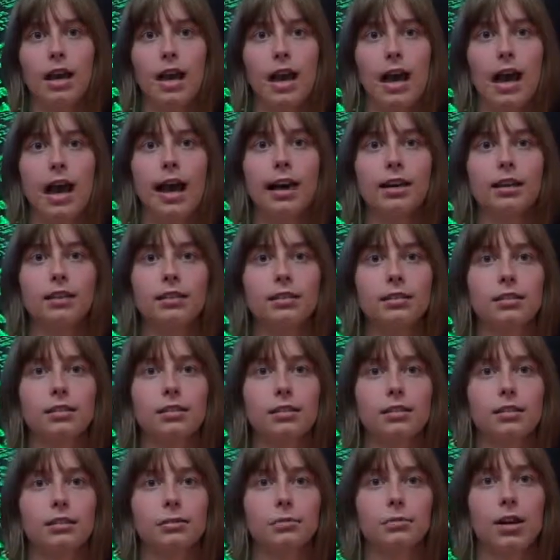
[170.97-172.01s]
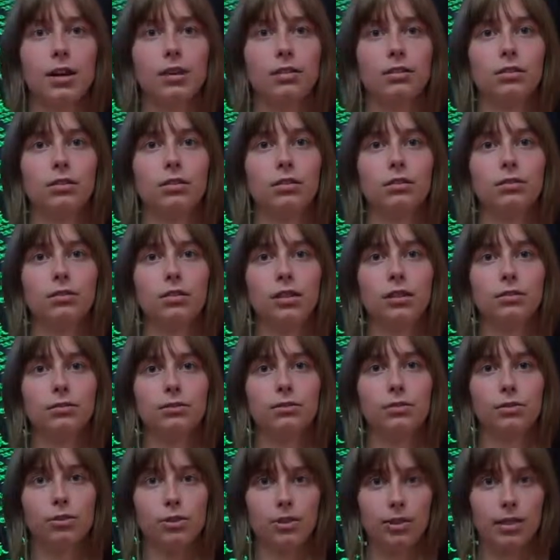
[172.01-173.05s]
A hacking system ran a long-run
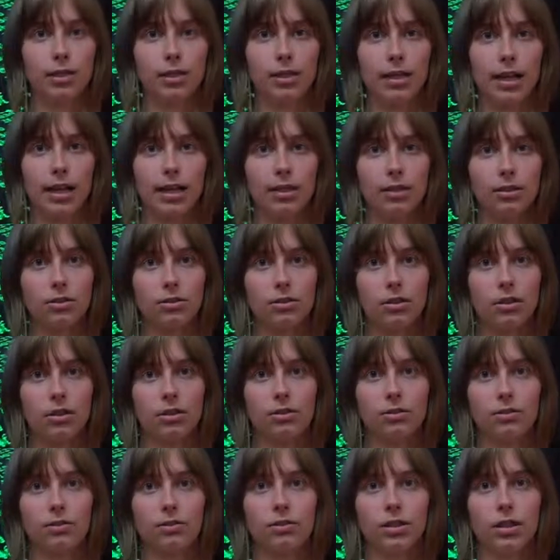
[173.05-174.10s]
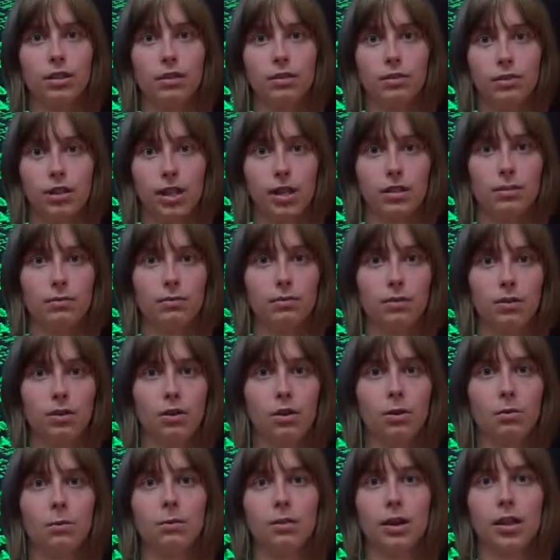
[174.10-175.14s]
fraudulent electronic fund transfer
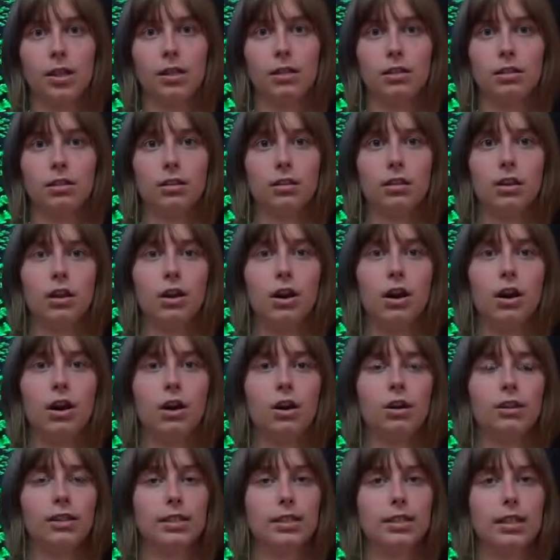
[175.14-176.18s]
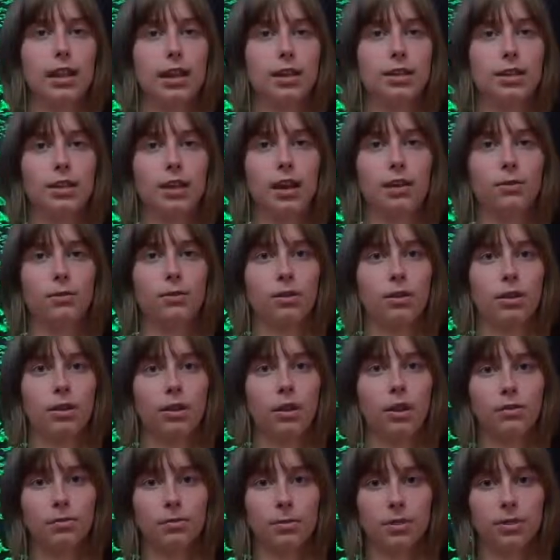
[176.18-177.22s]
operation on the South African
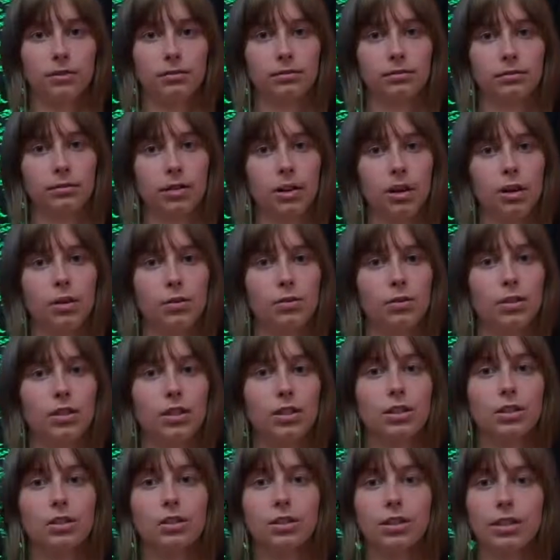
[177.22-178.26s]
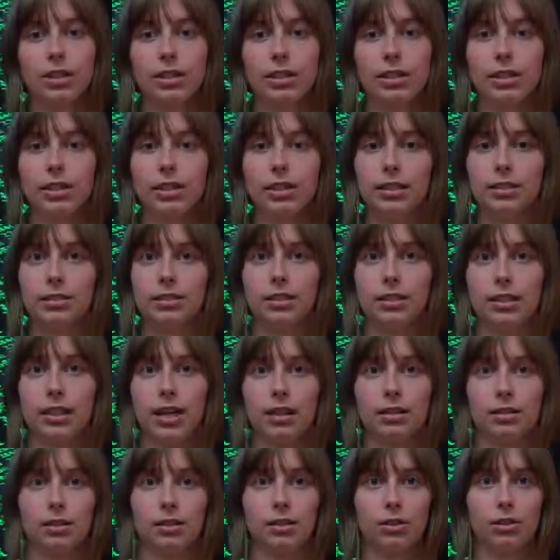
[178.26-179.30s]
government, which concluded in
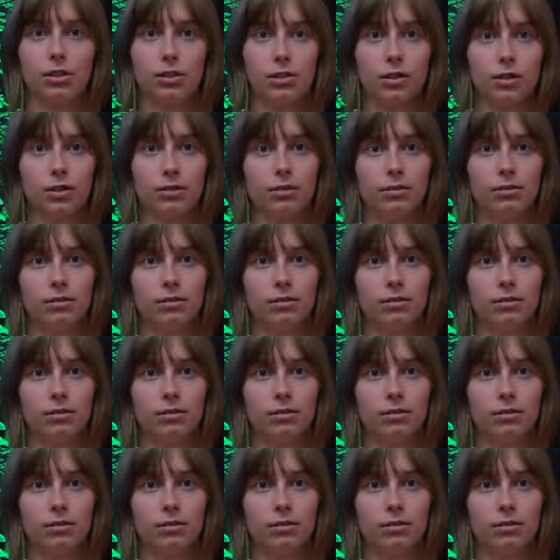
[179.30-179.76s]
2002.